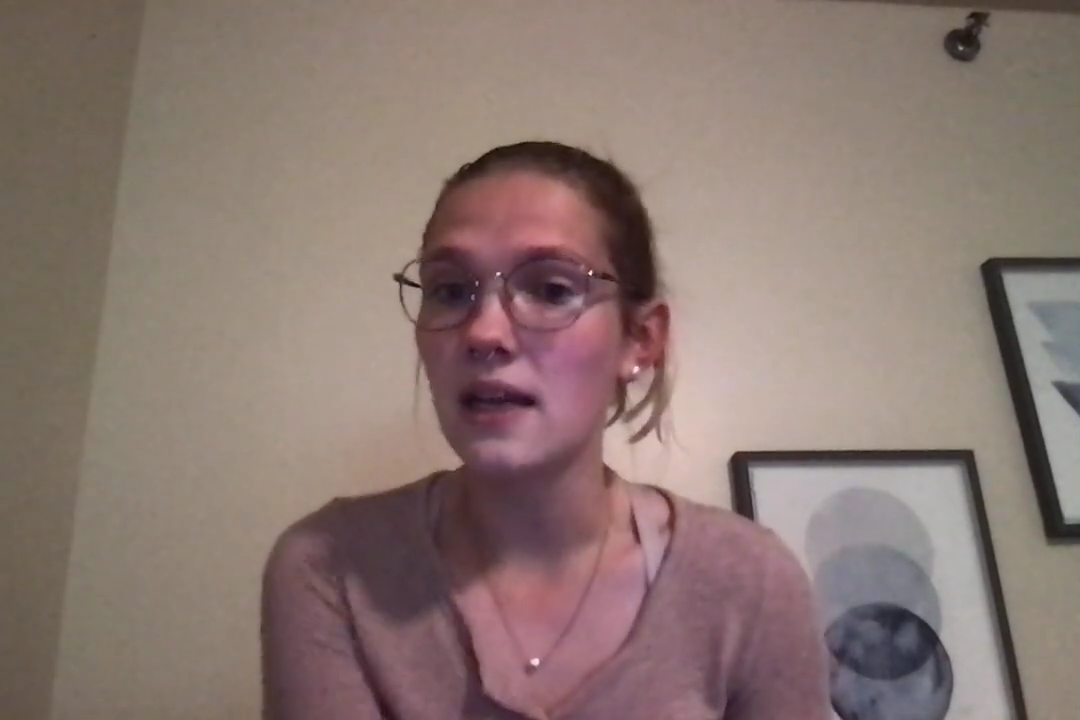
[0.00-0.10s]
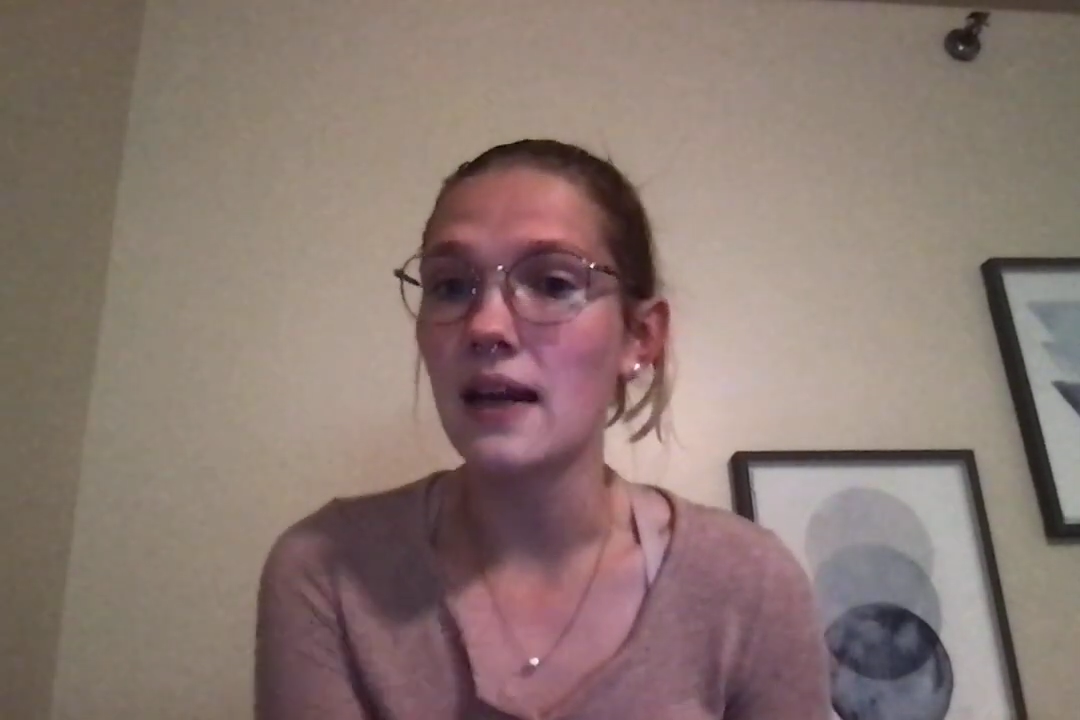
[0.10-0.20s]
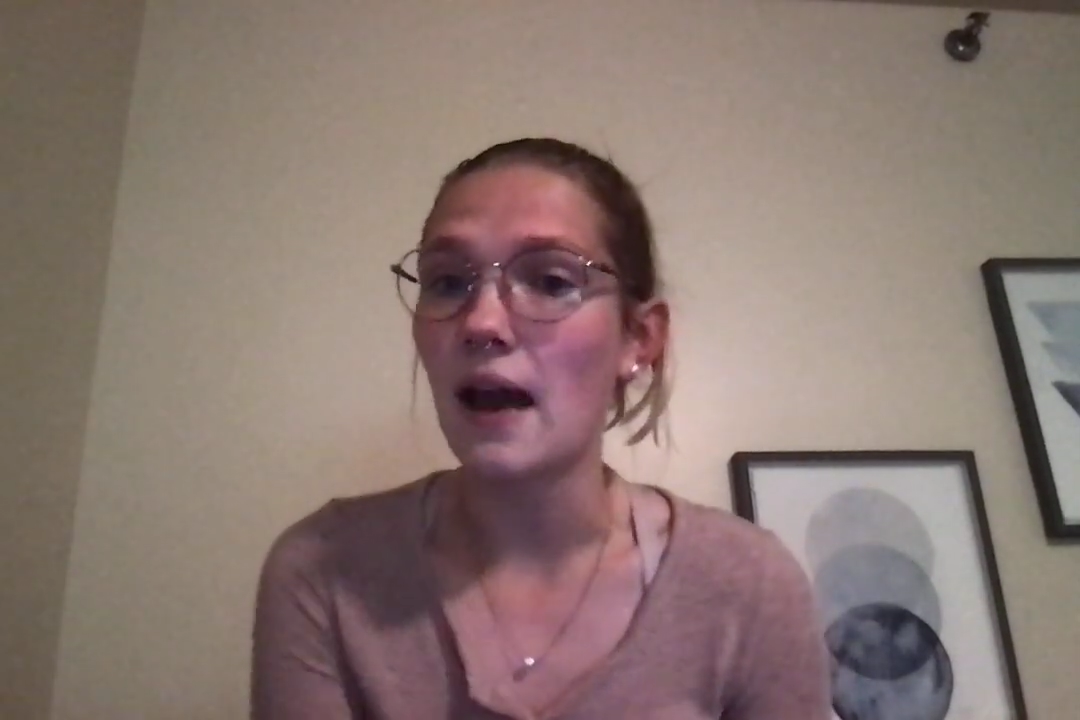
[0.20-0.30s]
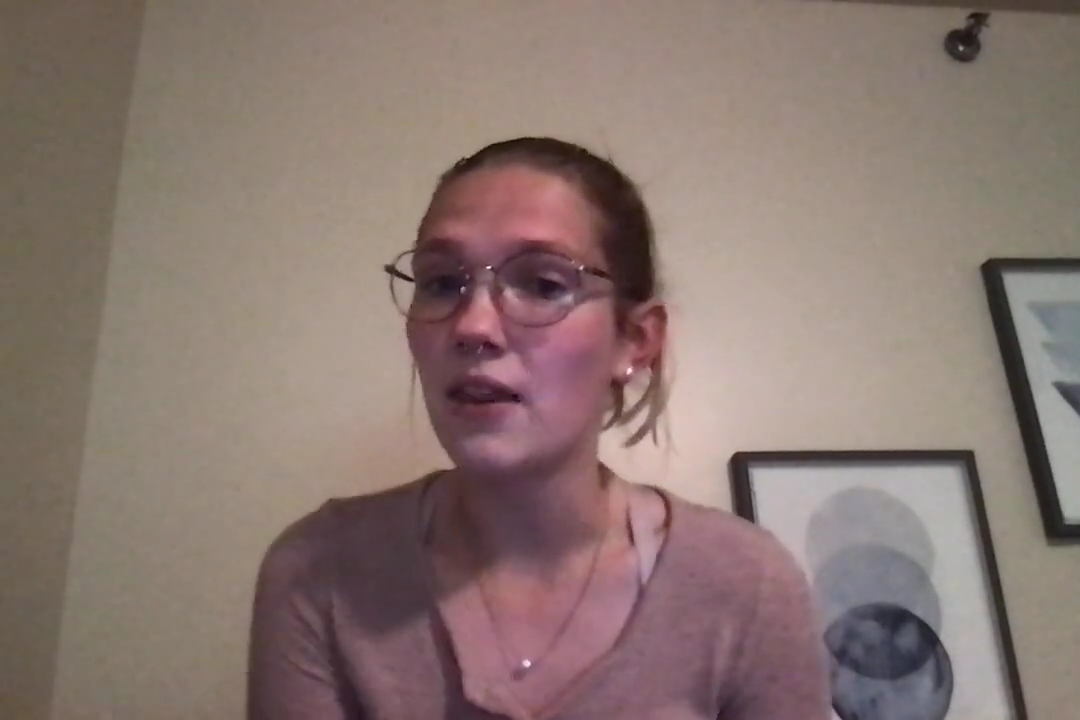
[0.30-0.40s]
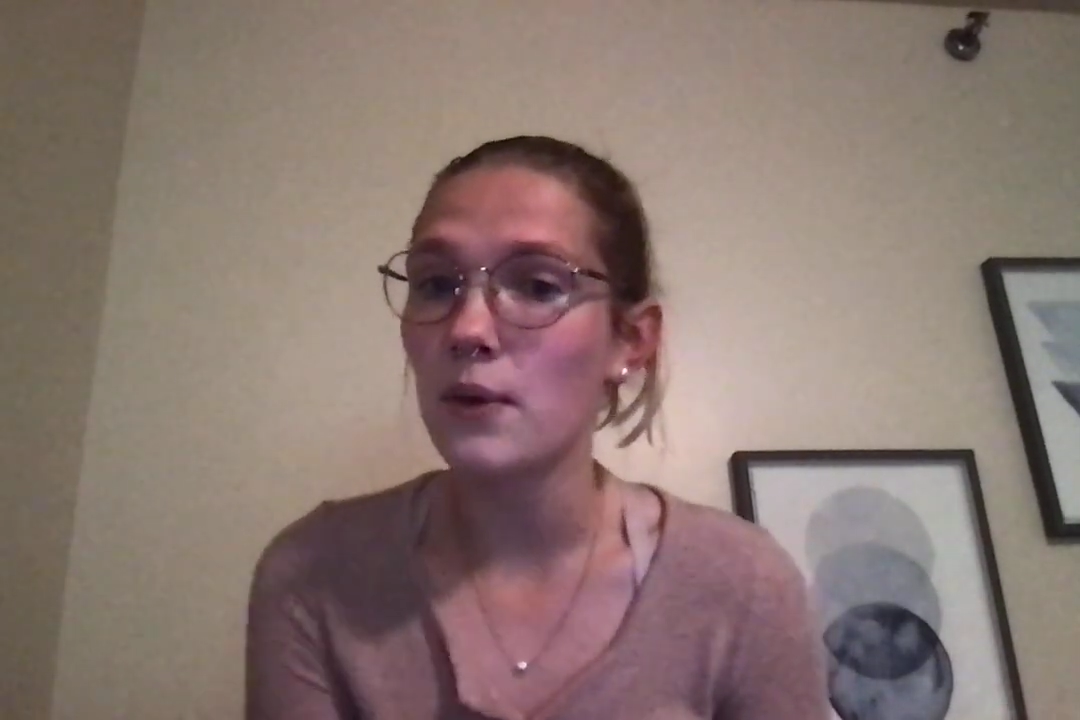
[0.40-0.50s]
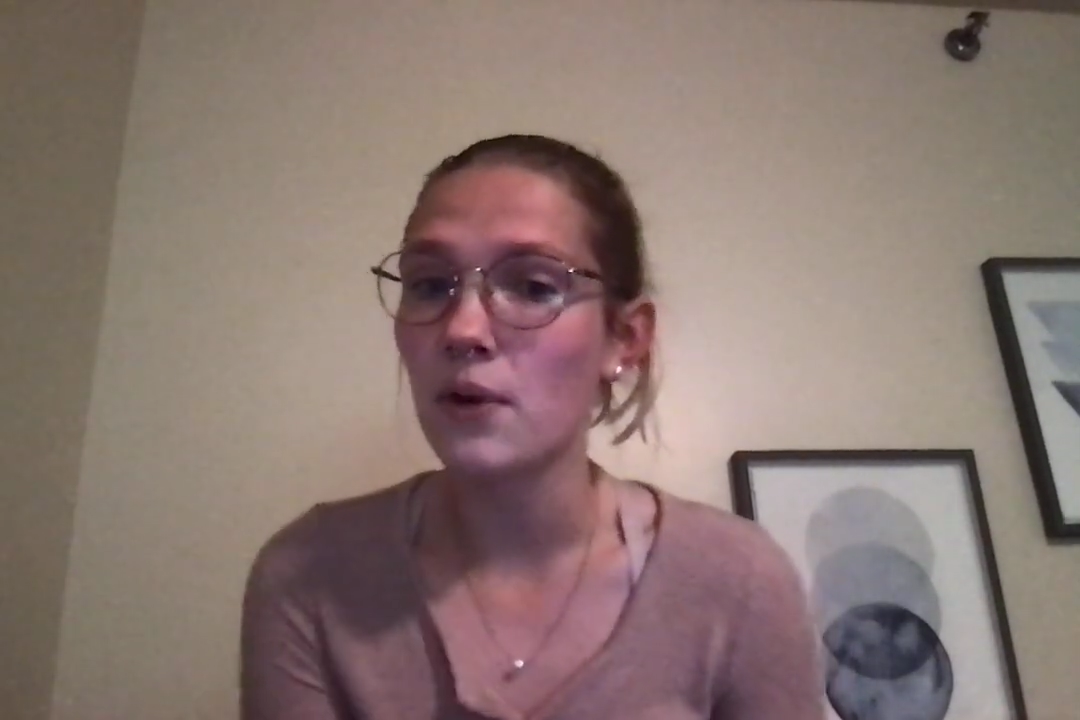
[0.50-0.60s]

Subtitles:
and how they were